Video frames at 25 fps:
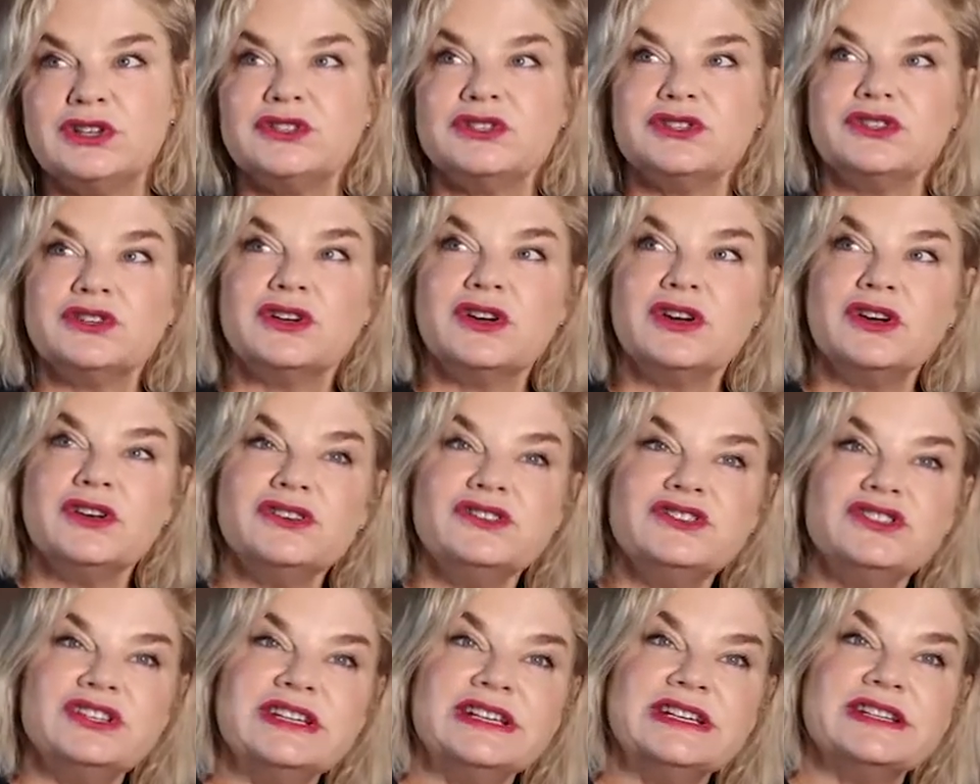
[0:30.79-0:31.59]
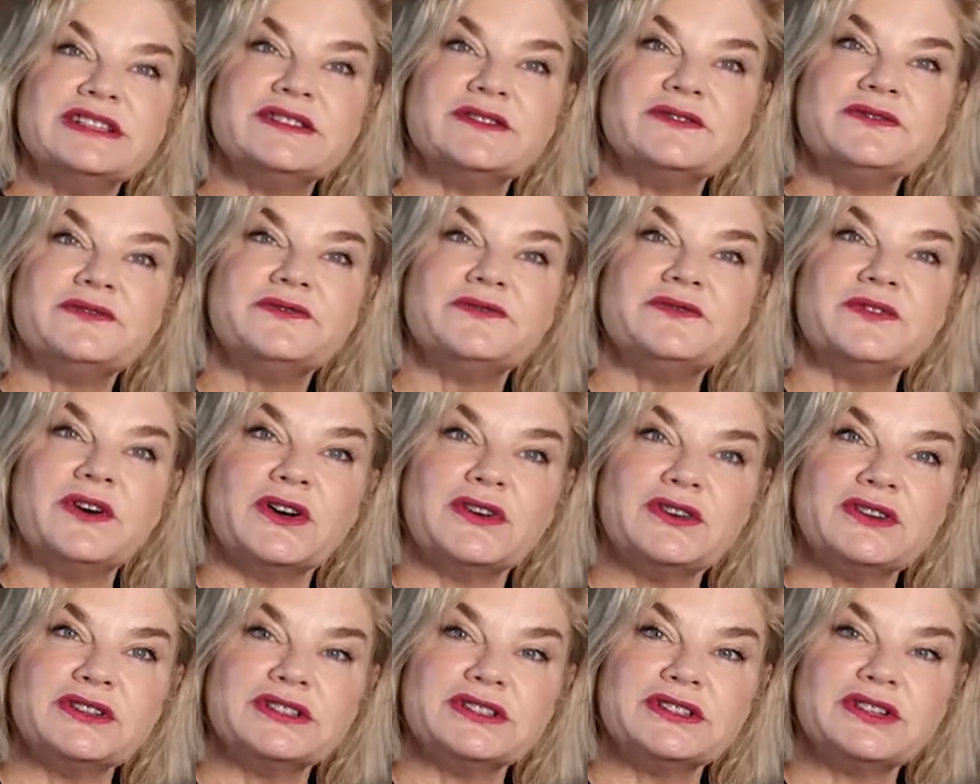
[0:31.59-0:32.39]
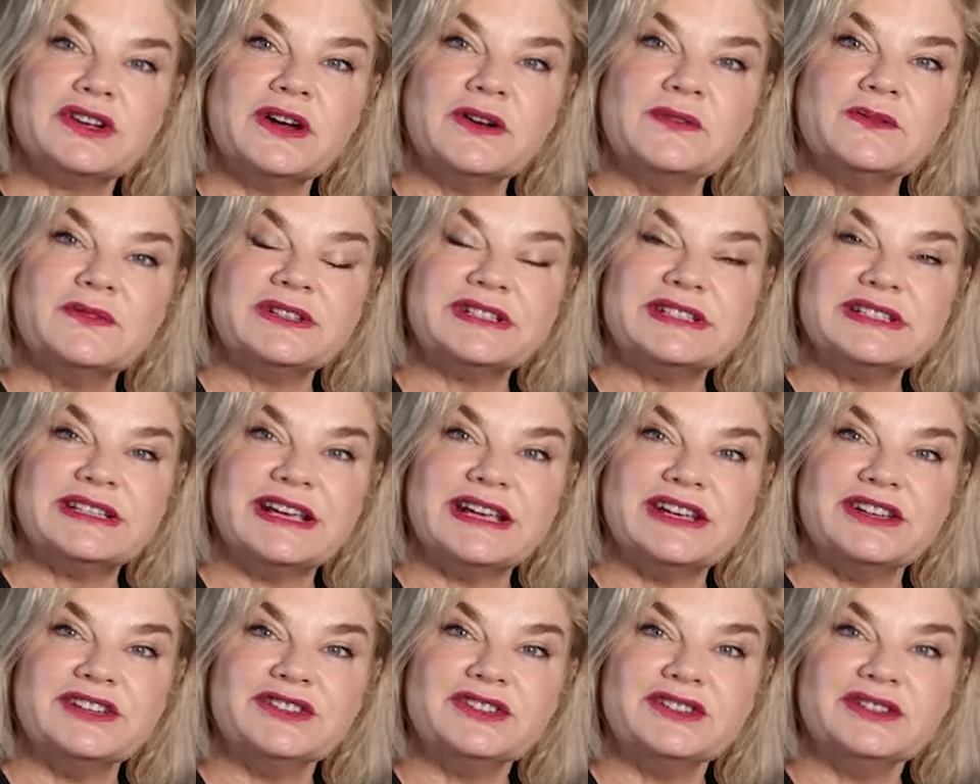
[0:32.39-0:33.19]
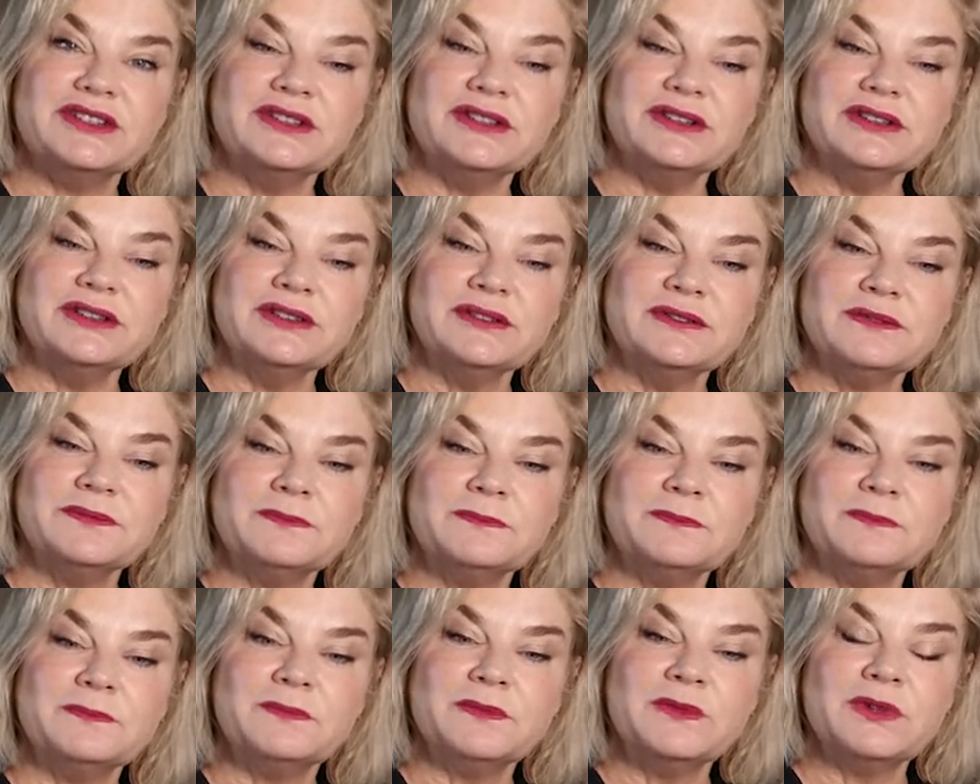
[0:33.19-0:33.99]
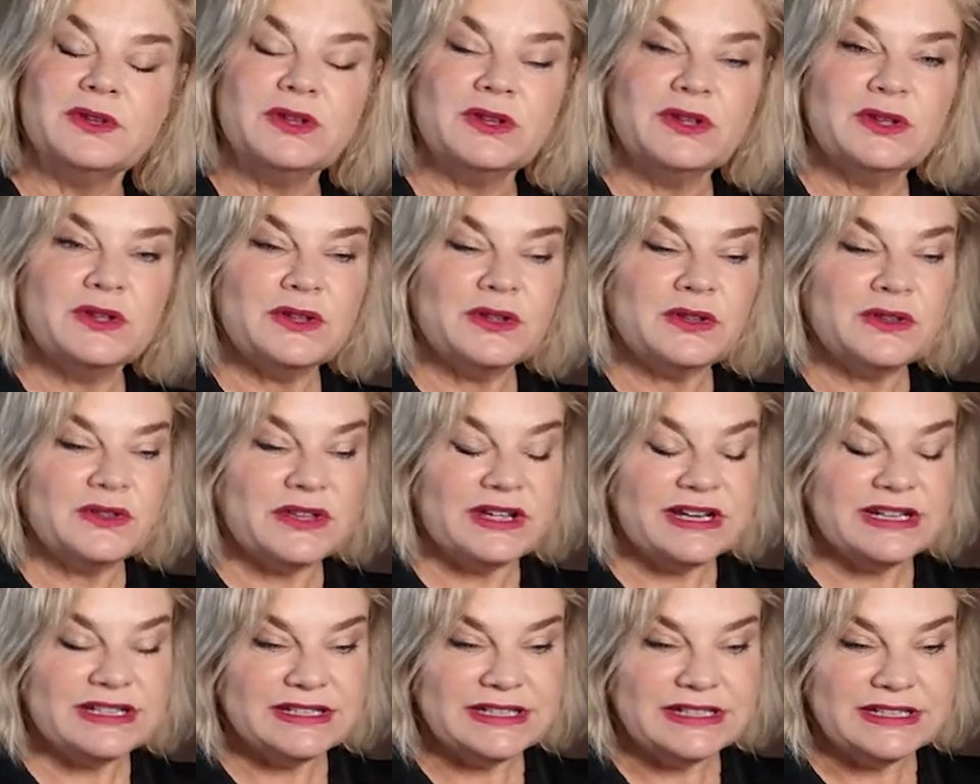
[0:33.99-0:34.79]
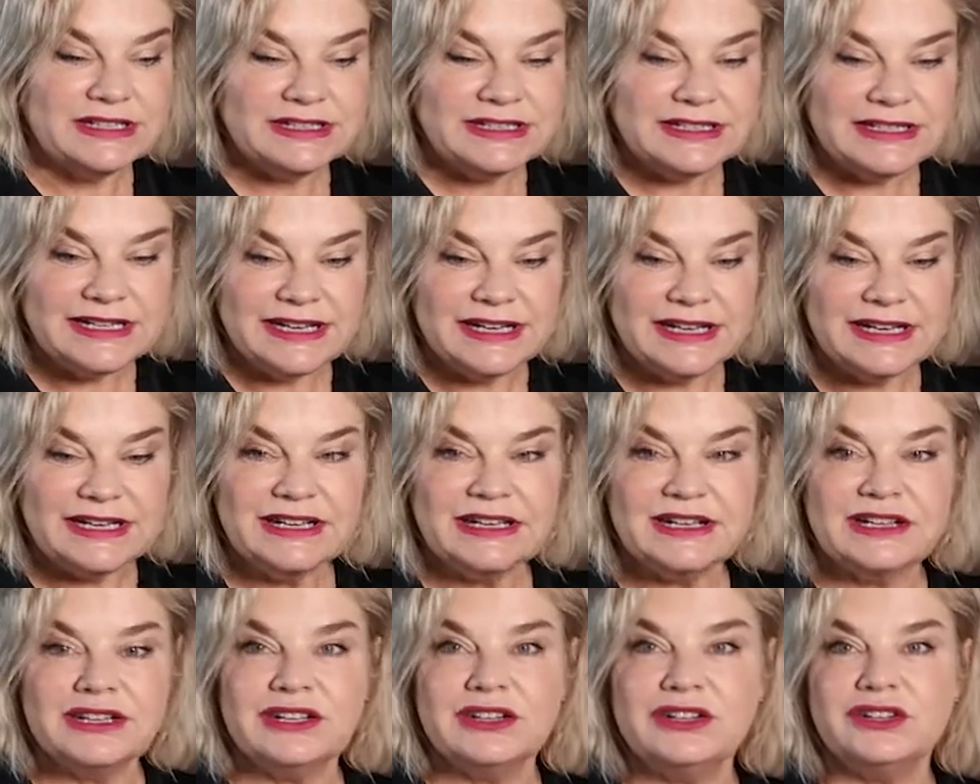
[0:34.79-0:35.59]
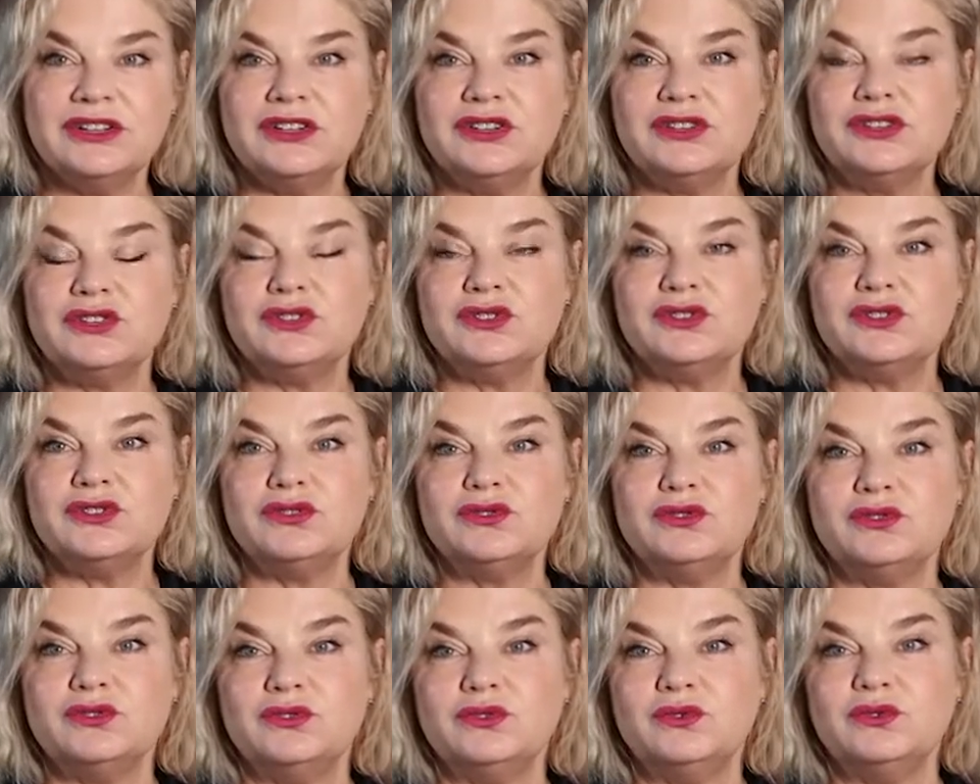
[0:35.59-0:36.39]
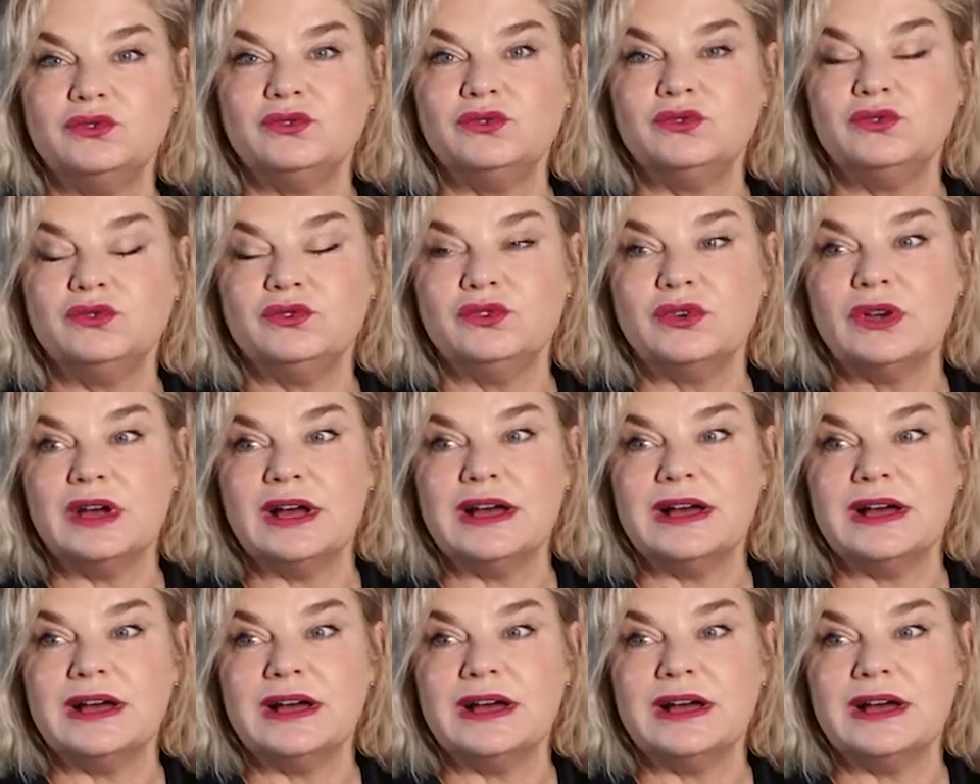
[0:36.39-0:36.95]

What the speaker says: So coaching is a focused conversation that is intended to